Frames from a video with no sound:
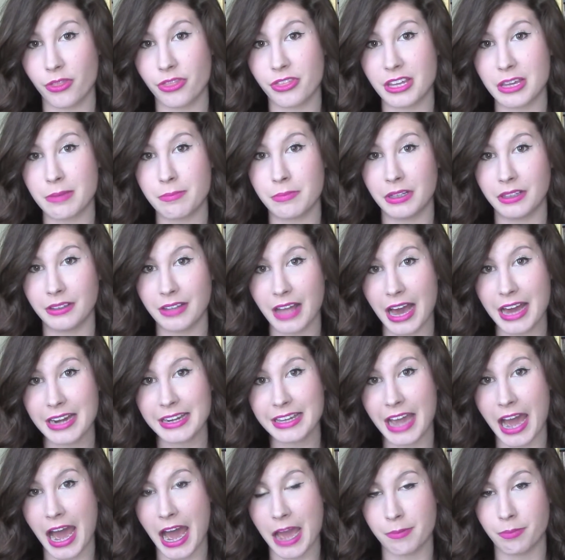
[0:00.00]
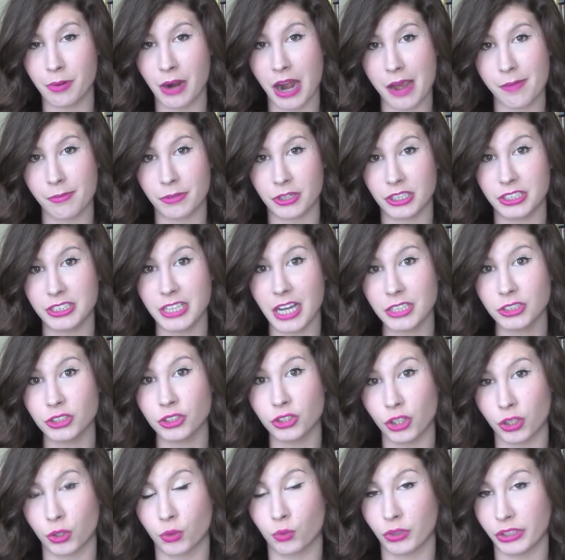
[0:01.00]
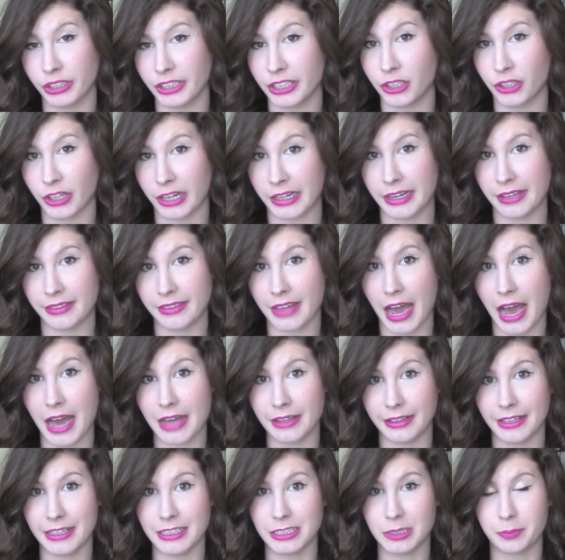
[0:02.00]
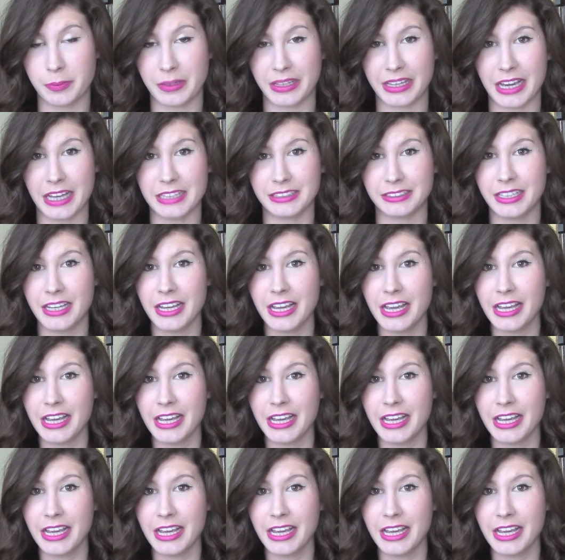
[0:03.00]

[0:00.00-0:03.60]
the Milani eye primer does look really great on the eyelids because